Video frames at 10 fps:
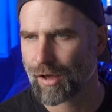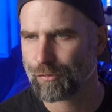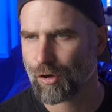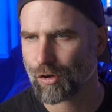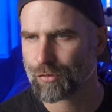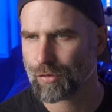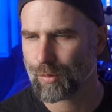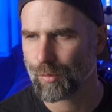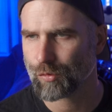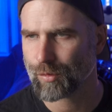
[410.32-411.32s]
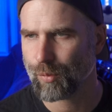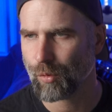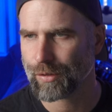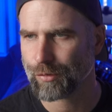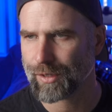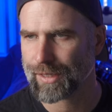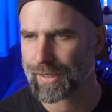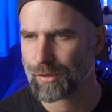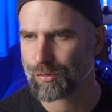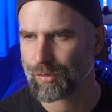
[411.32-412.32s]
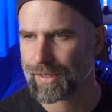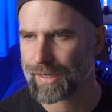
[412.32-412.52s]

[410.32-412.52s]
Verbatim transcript: I forgot the most important thing. Can you see